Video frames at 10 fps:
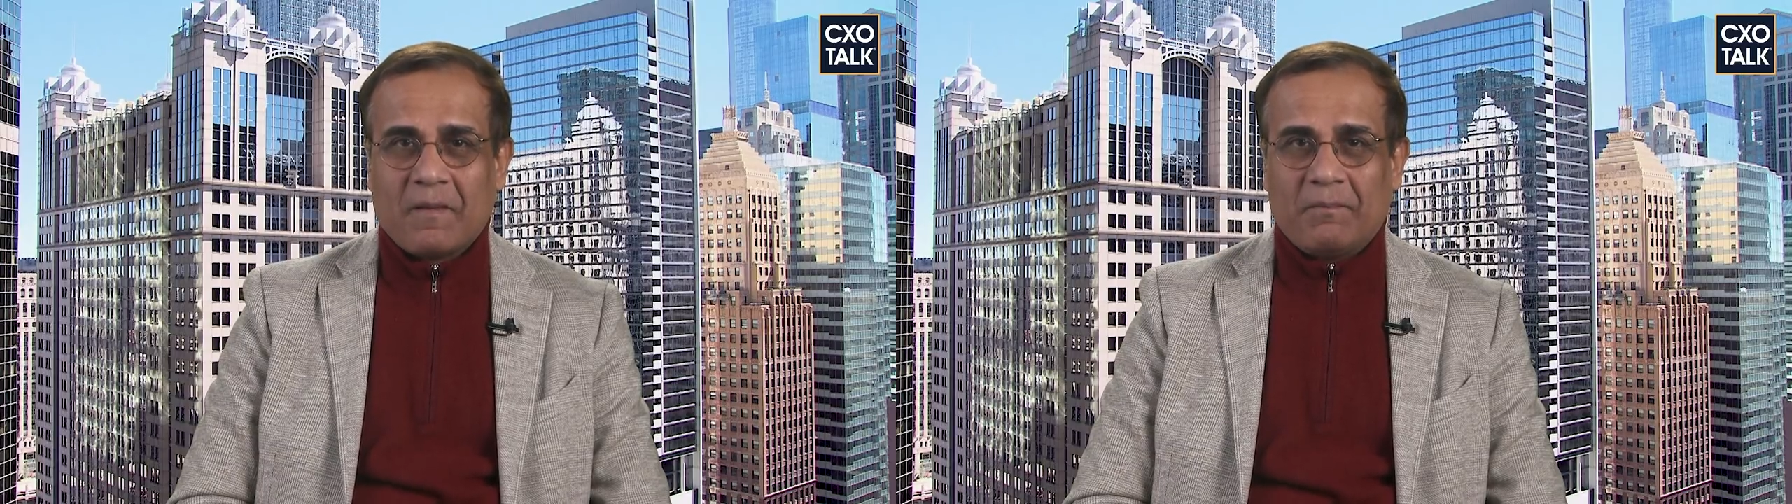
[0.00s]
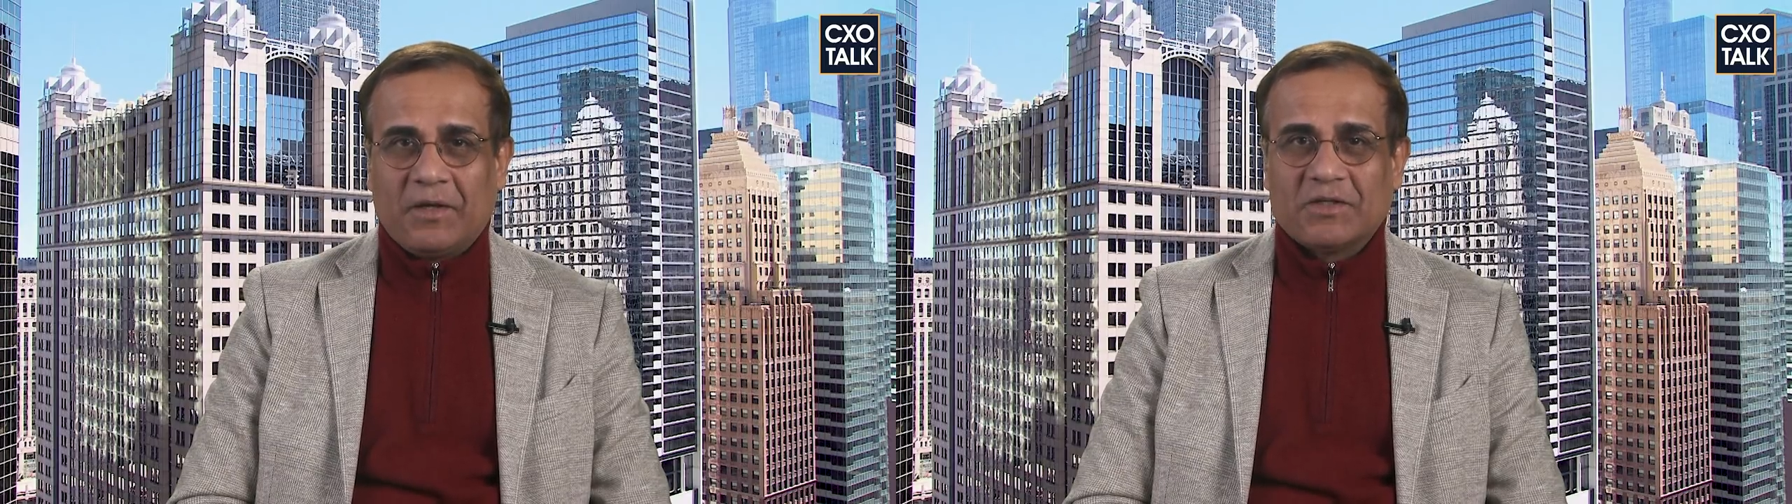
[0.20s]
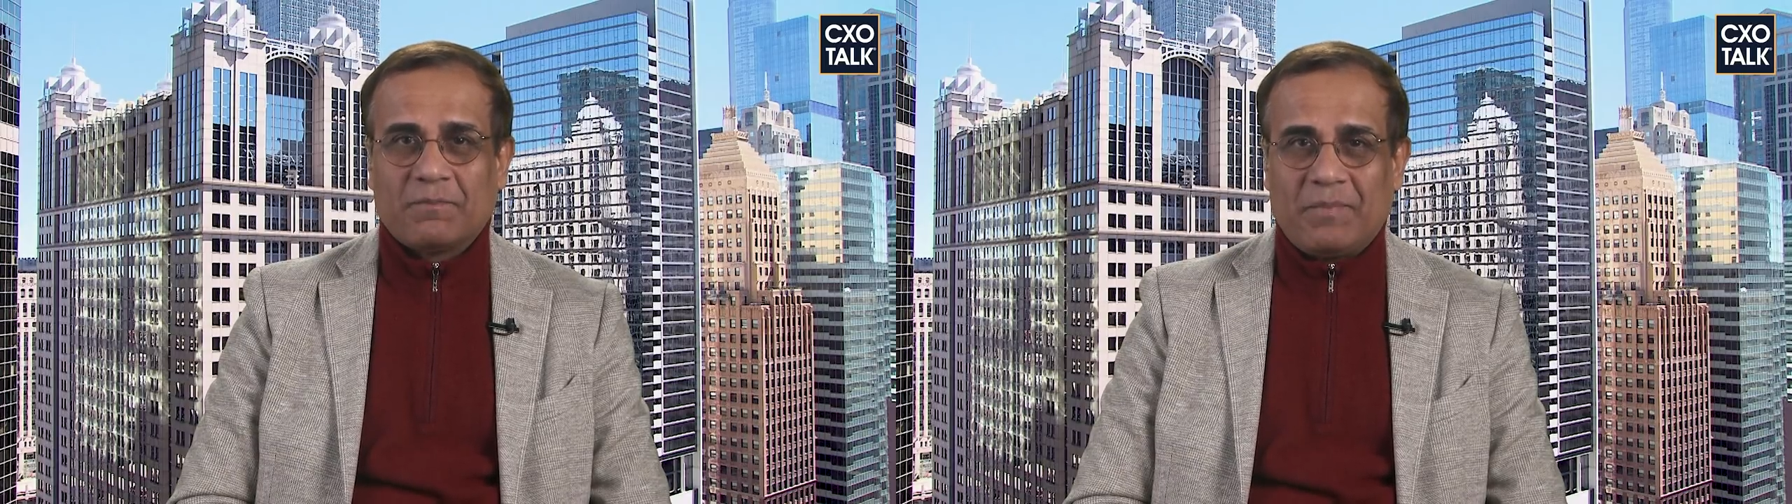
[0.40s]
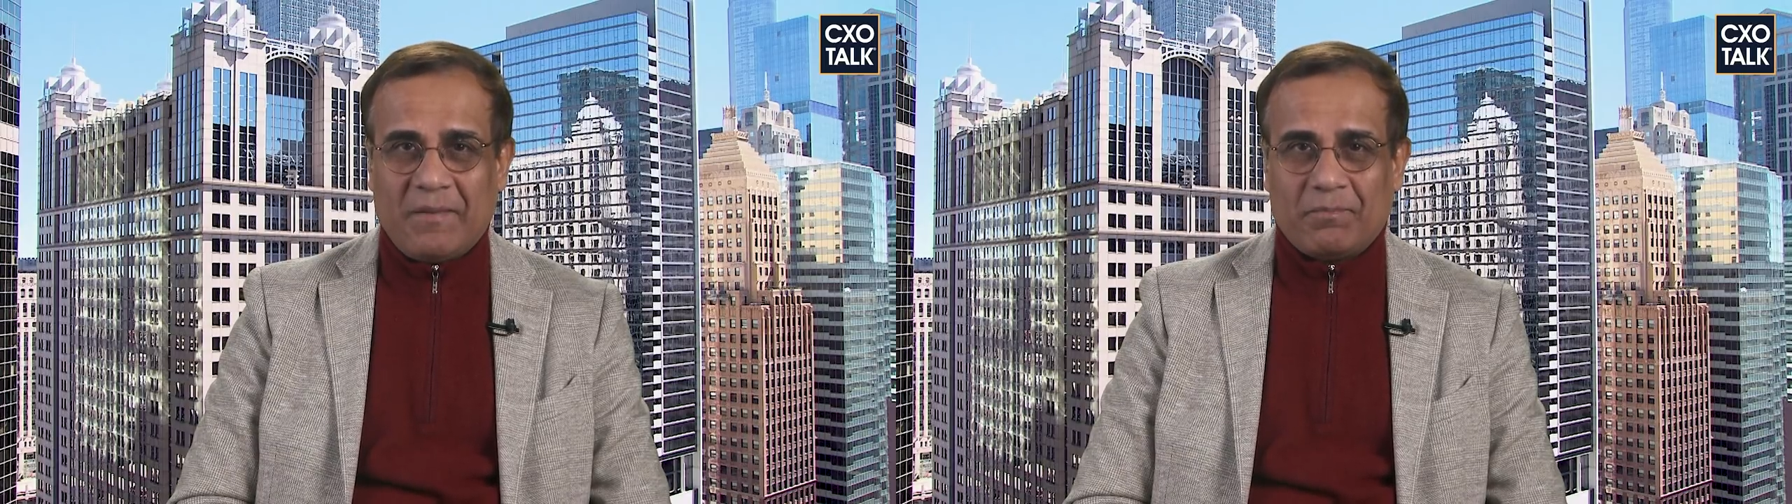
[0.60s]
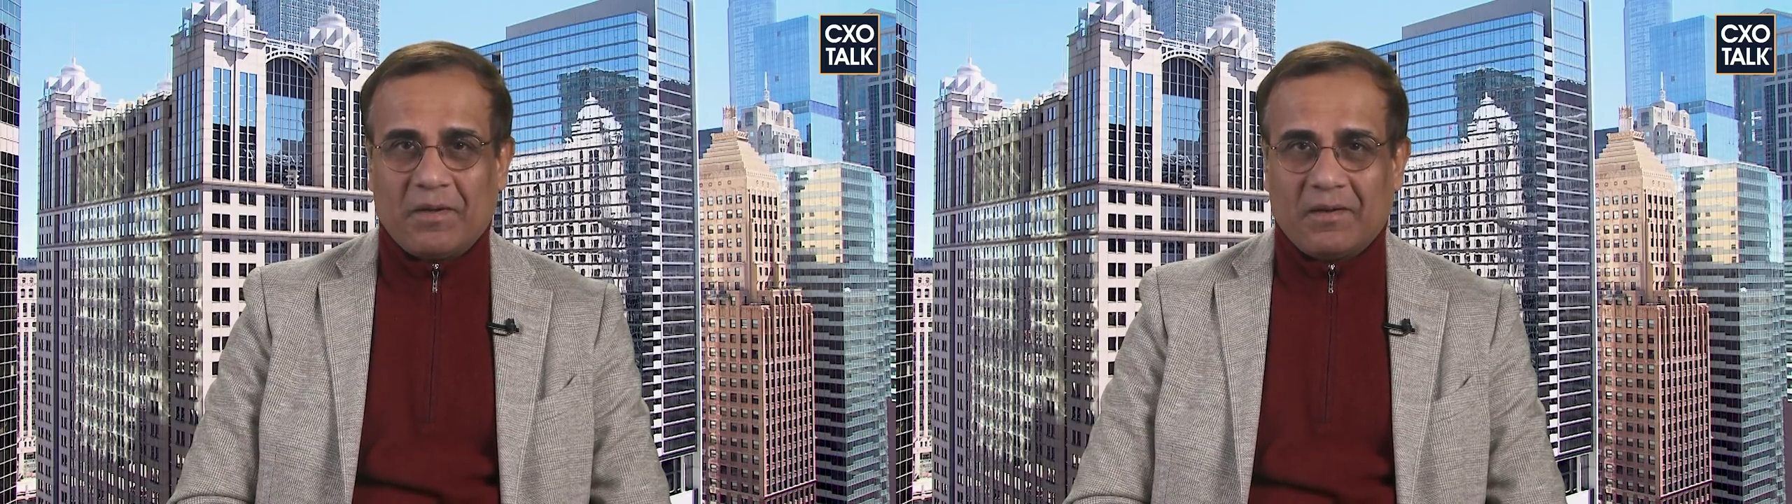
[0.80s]
Because
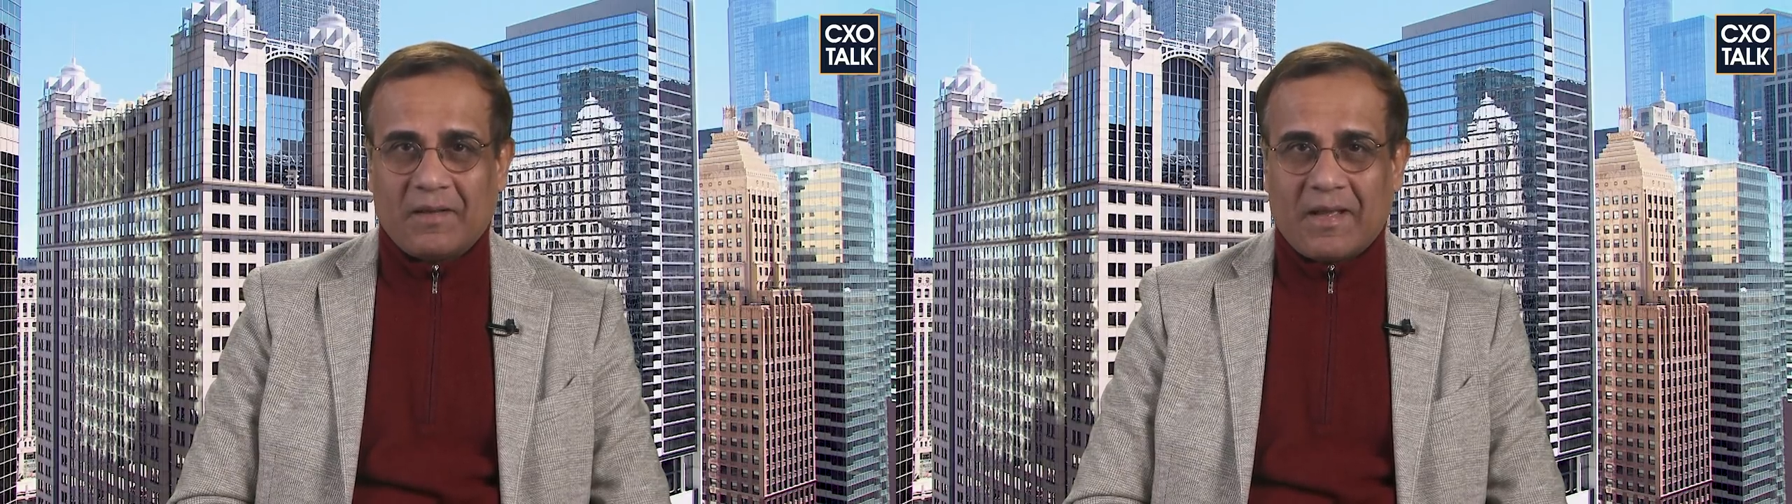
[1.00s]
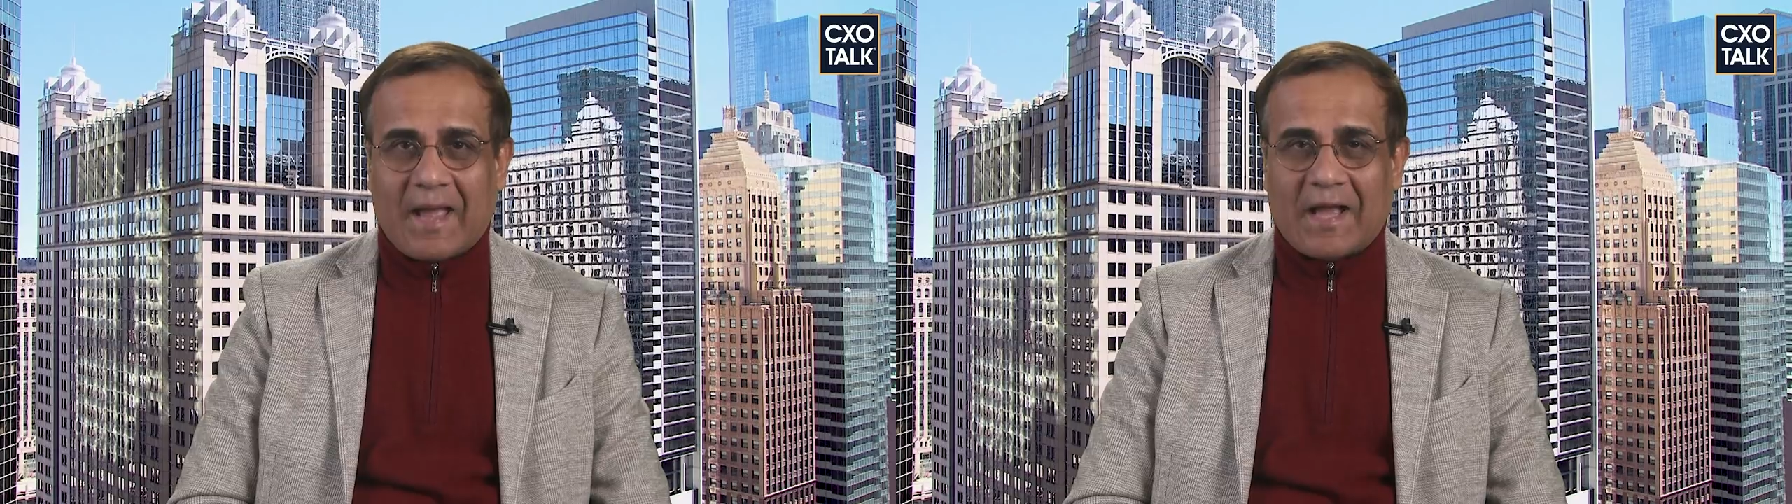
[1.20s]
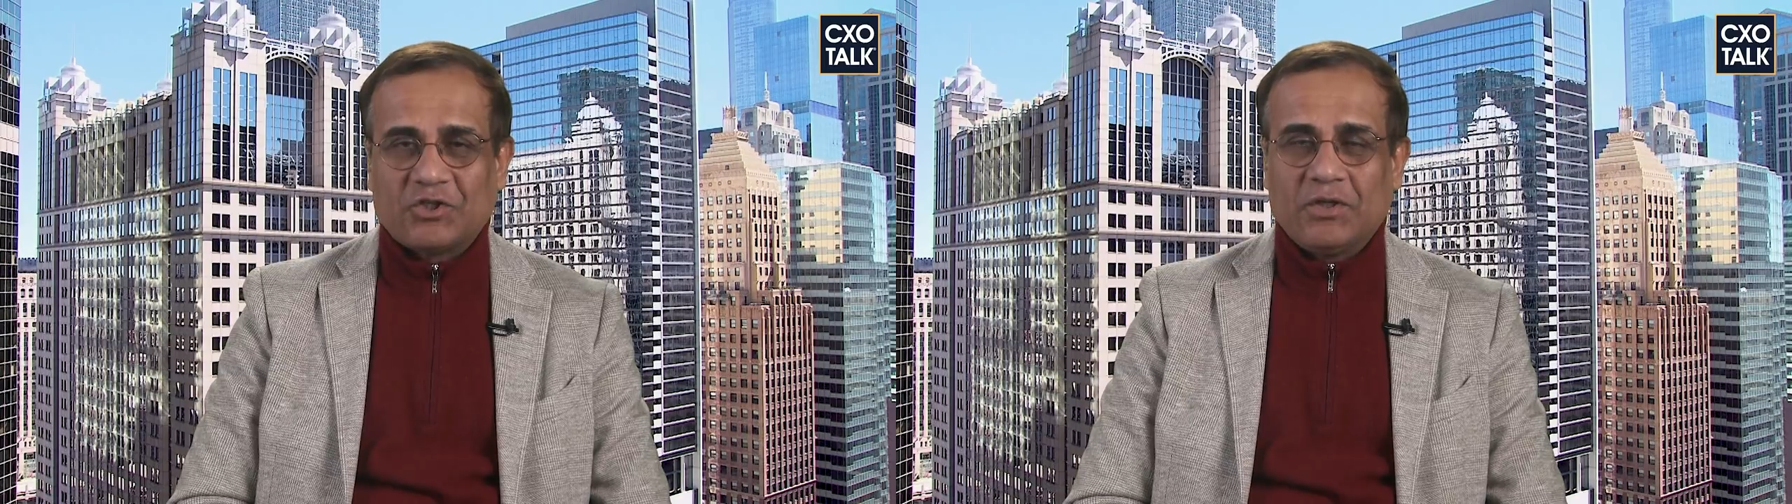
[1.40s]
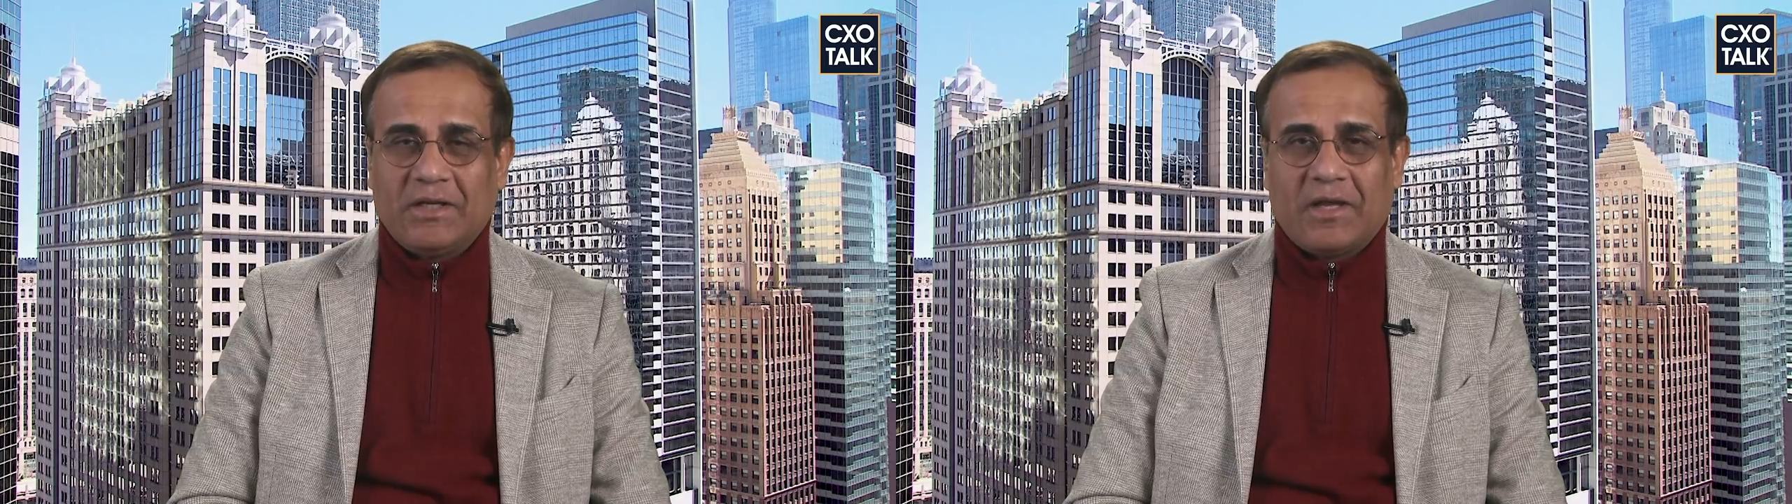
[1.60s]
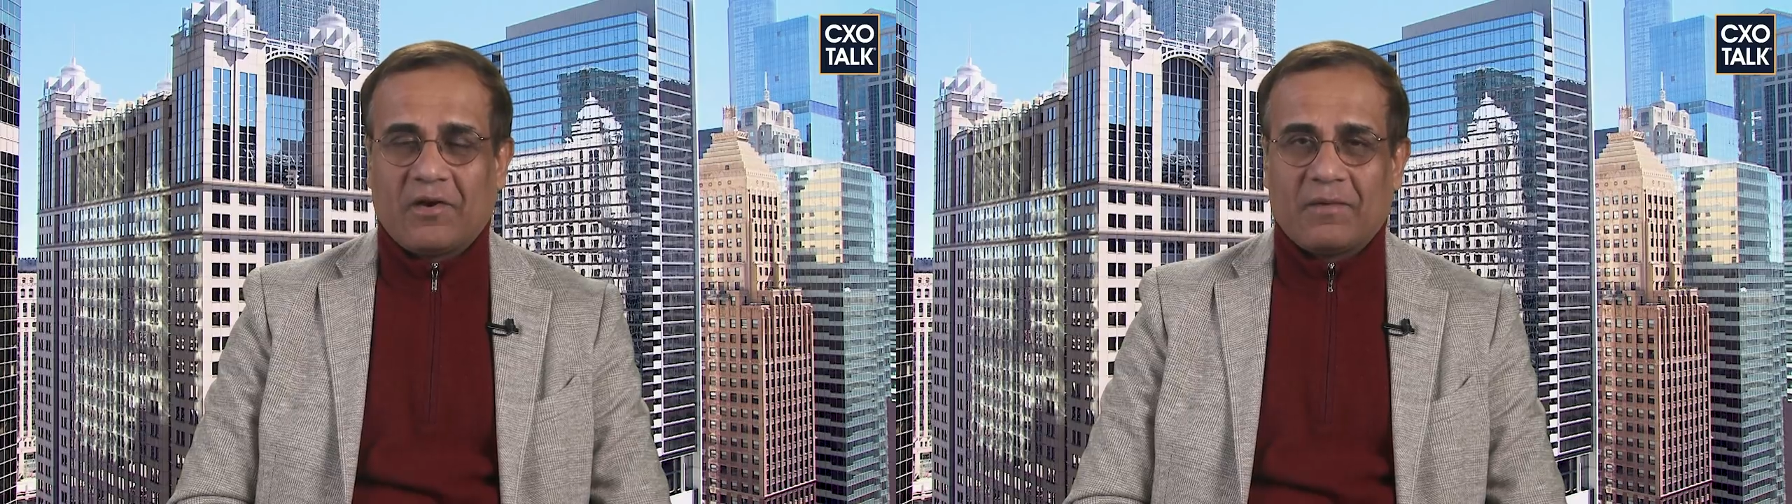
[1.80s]
people actually
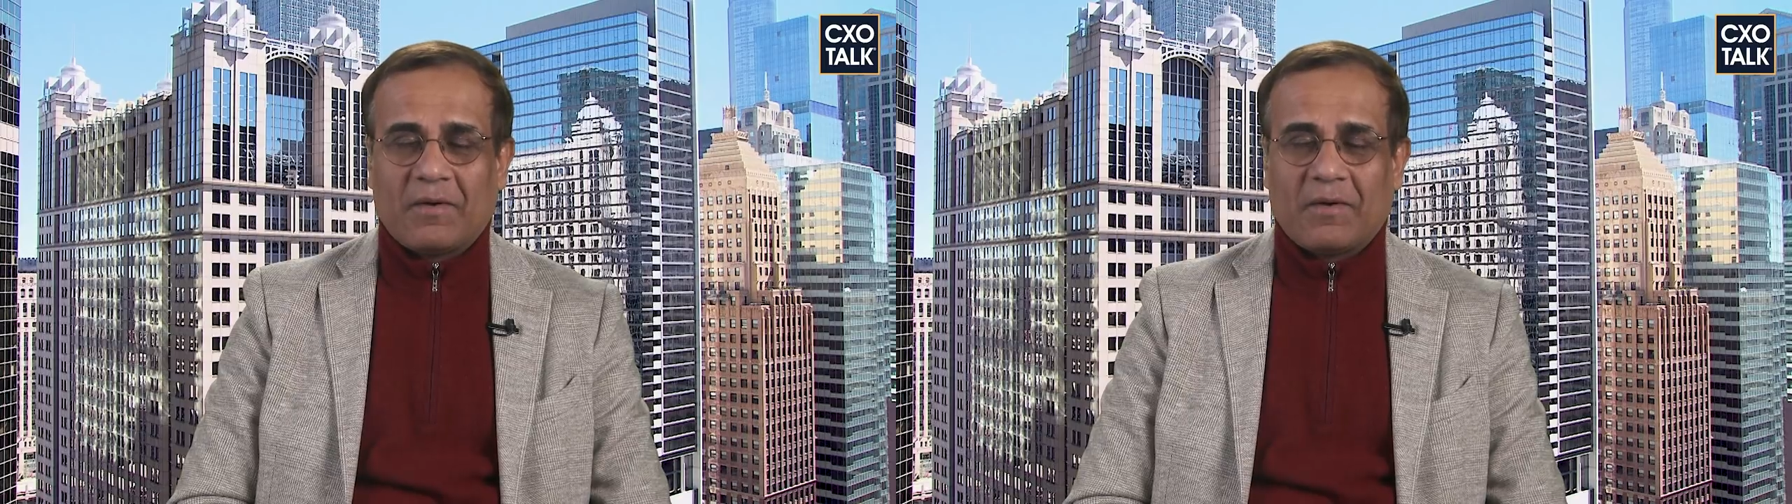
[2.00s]
care